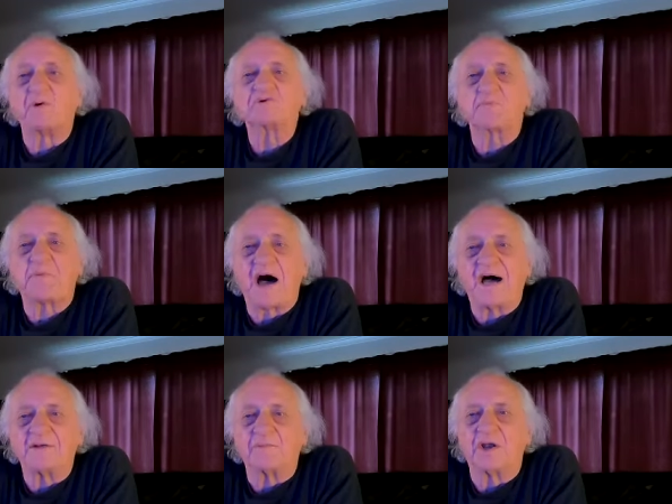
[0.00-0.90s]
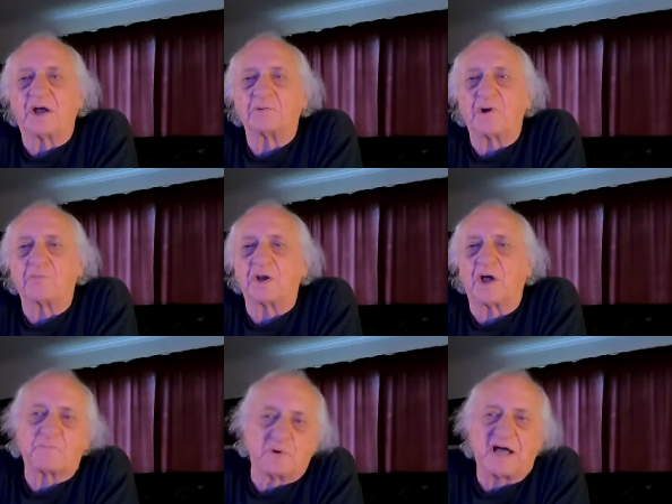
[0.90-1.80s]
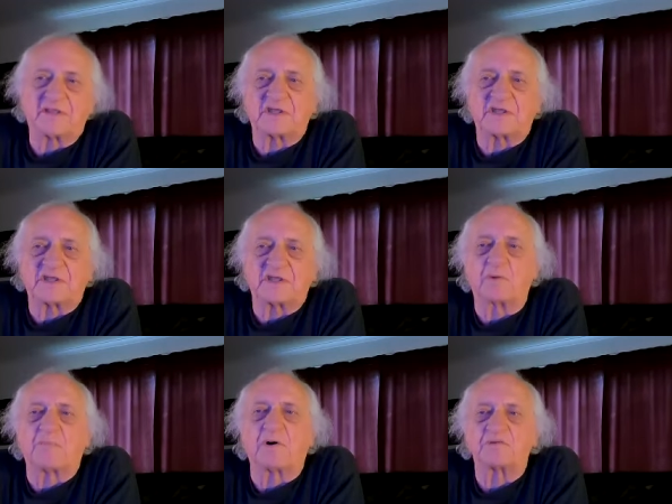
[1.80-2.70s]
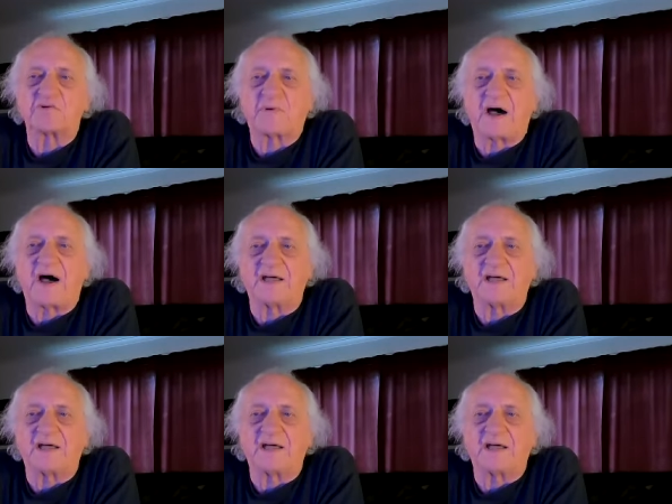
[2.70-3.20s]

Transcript: Apart. When I when I put out the ebook pulse Apart,